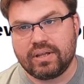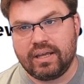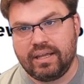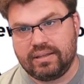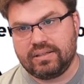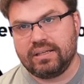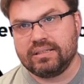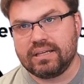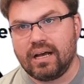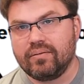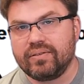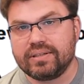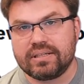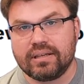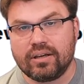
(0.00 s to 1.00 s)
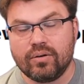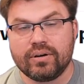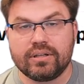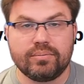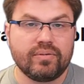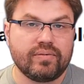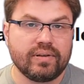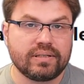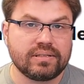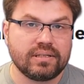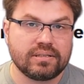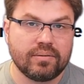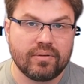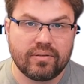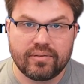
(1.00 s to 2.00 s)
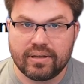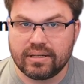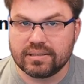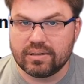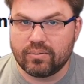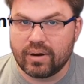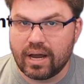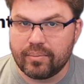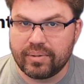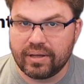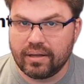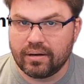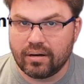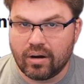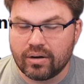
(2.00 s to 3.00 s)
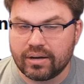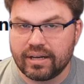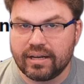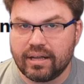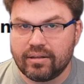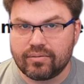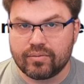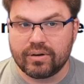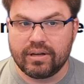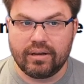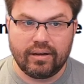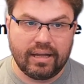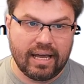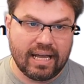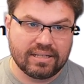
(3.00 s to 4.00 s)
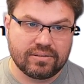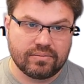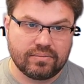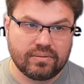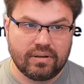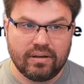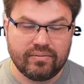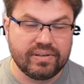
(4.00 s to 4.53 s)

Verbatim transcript: it is obviously going to be fixing some of the things that were happening on R D N A three as uh,